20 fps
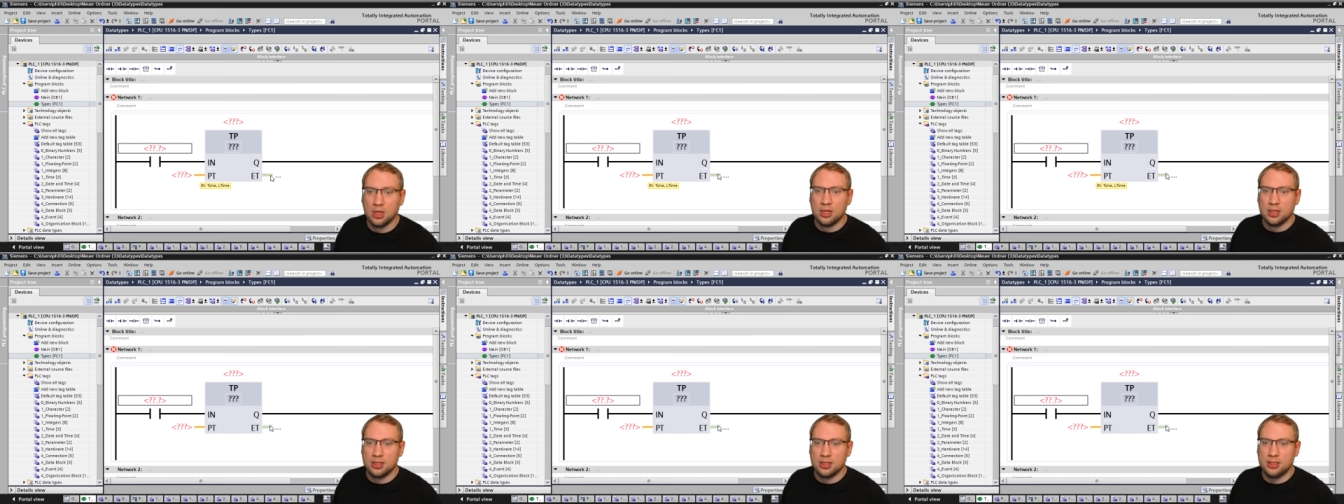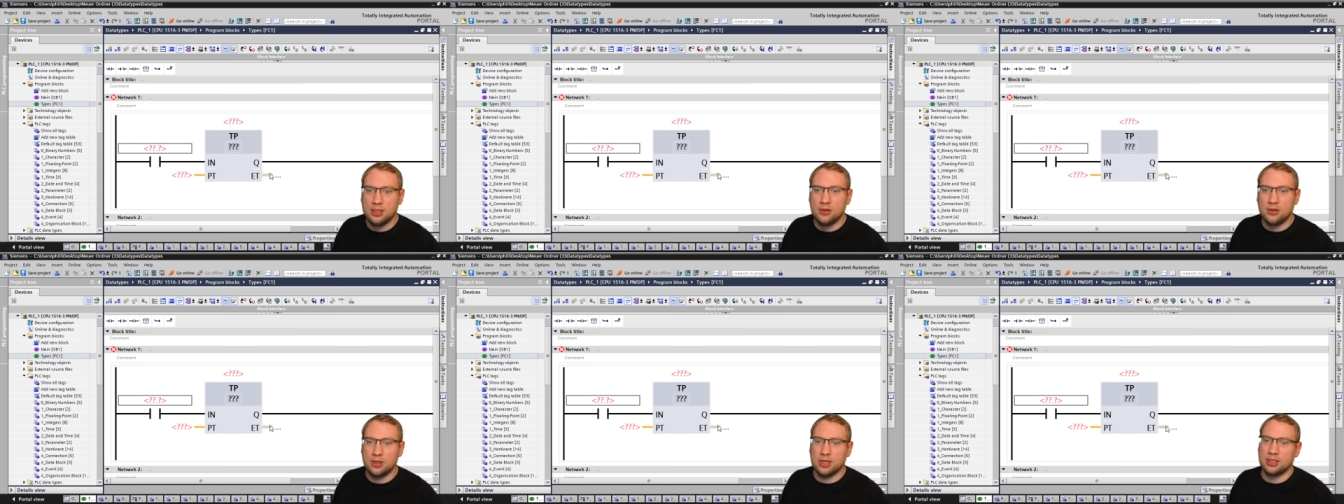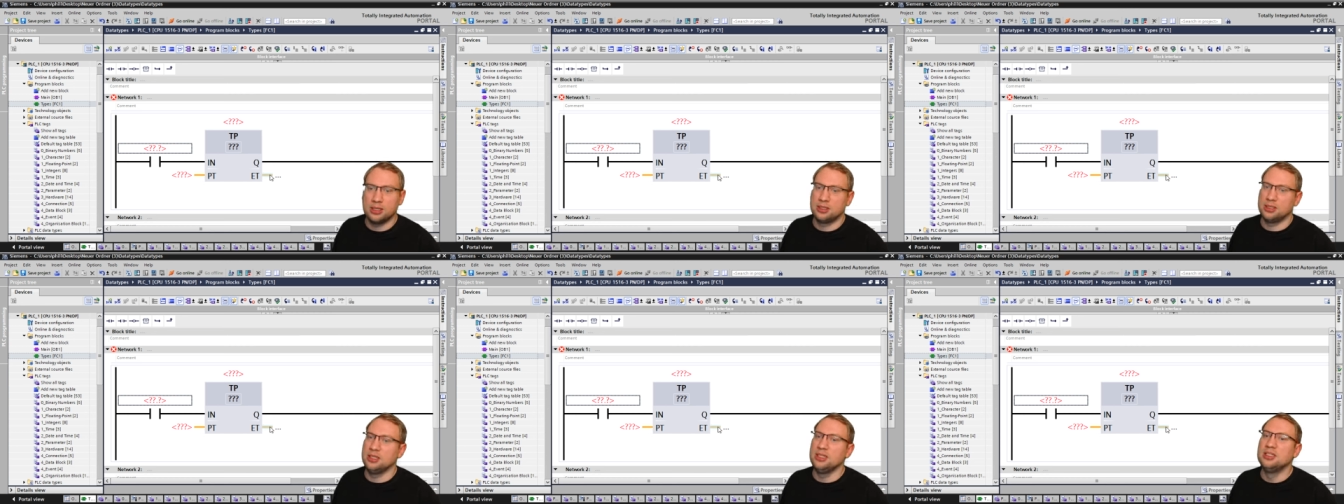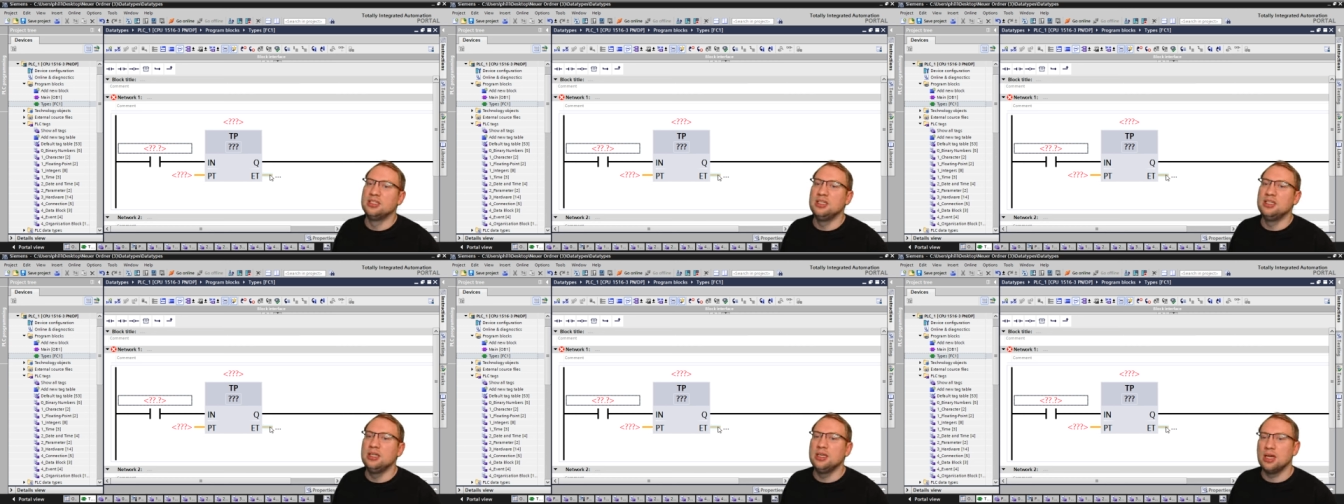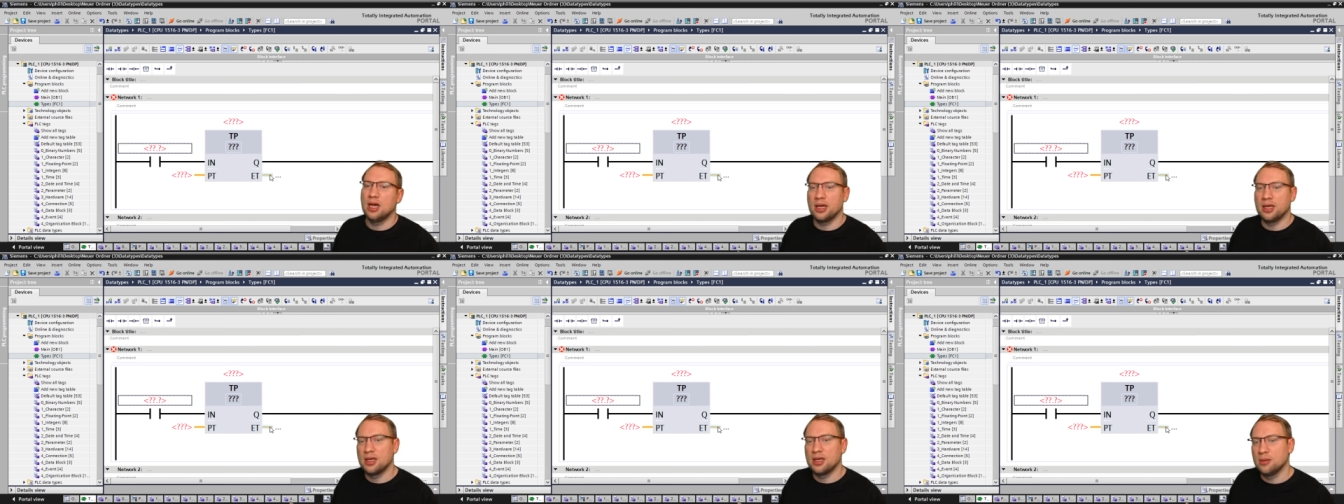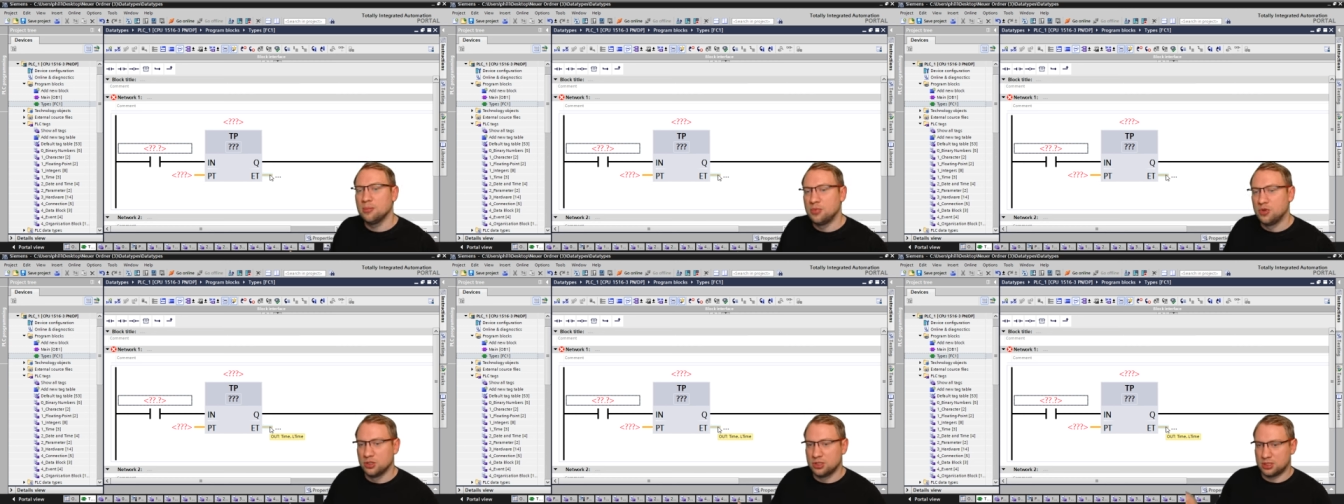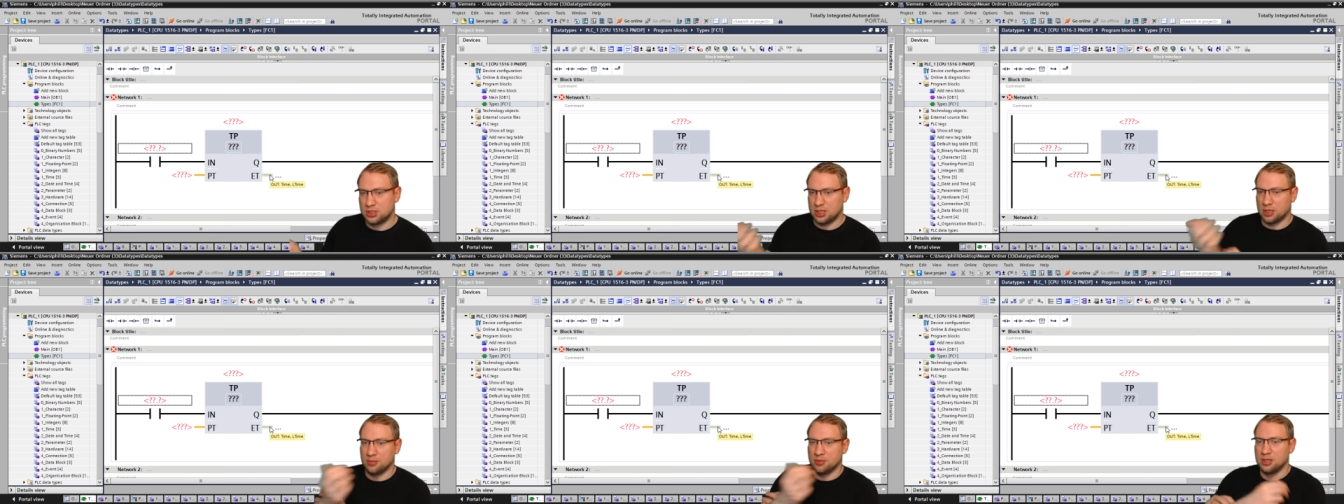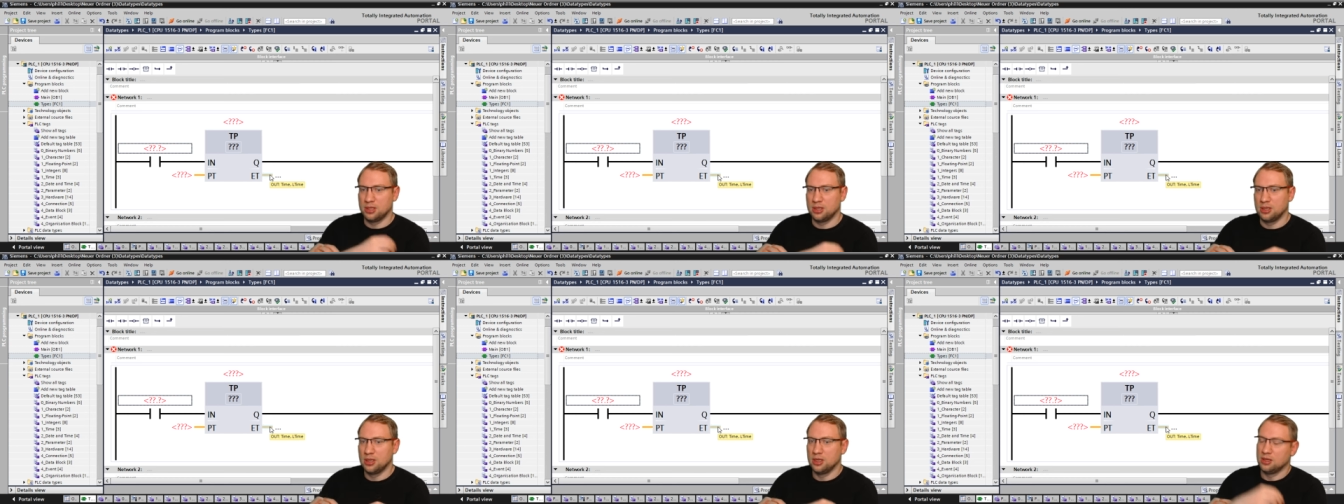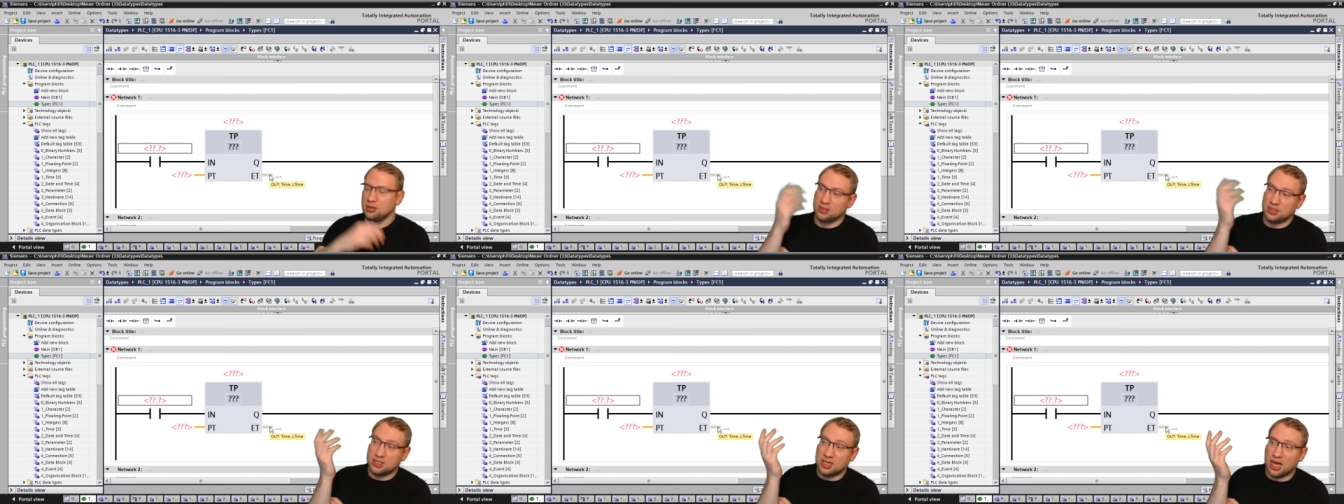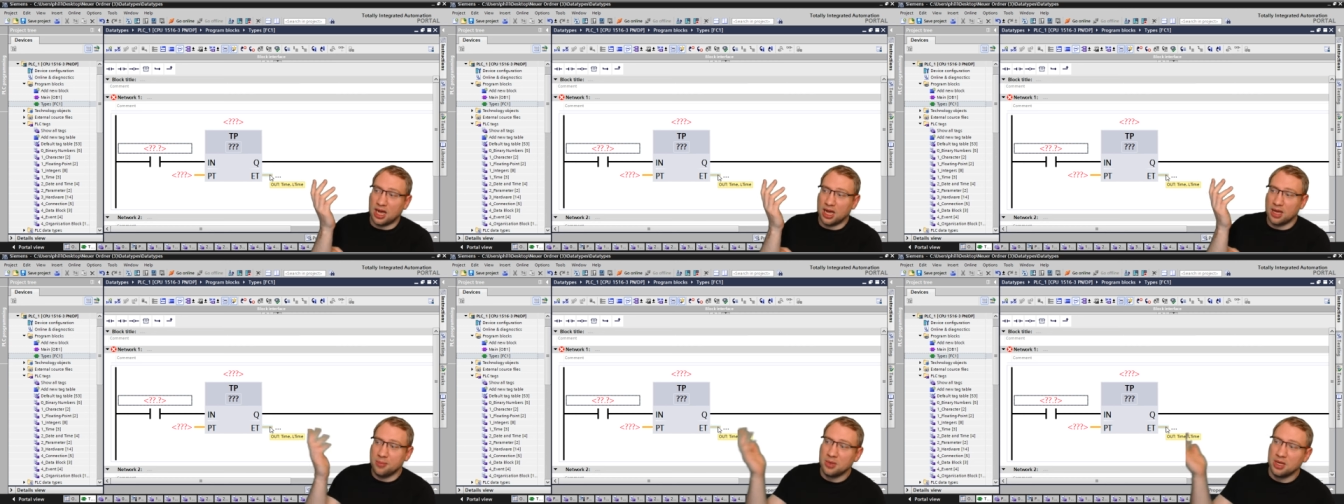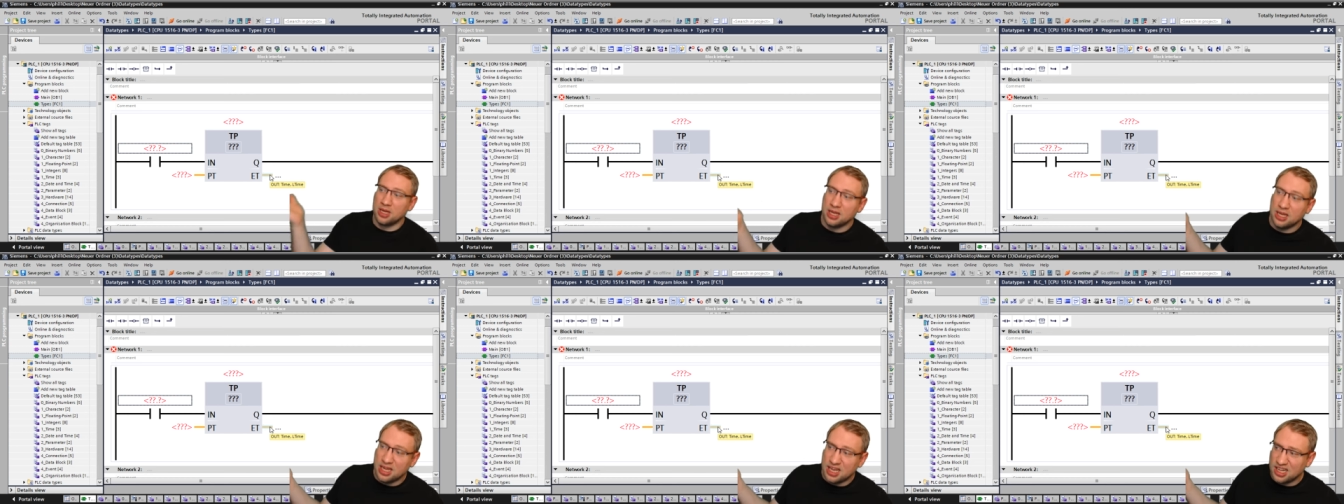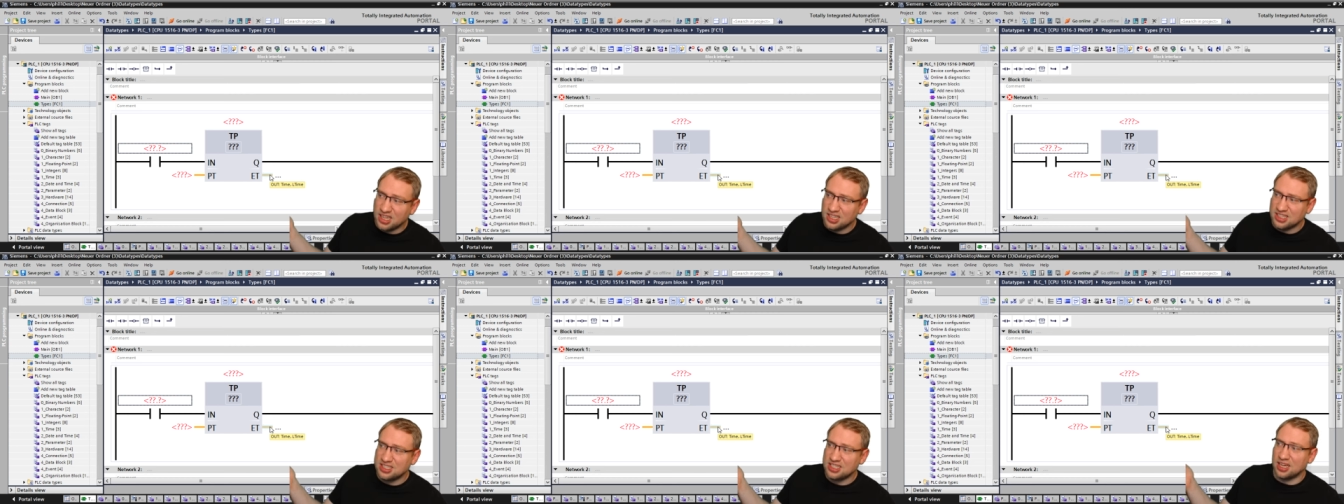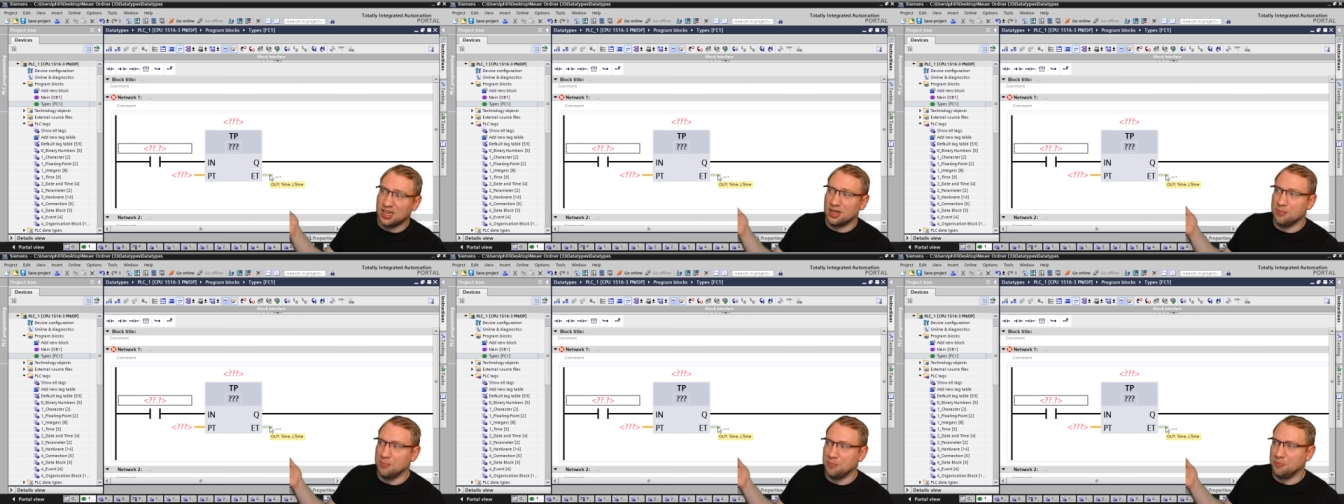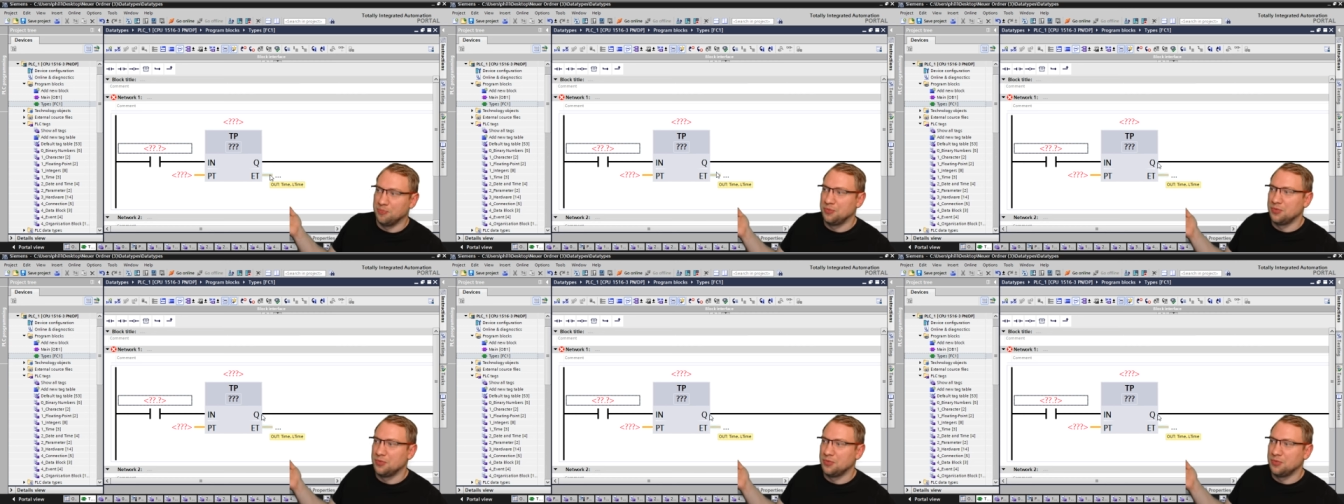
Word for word: Here at E T, I can put something time L time.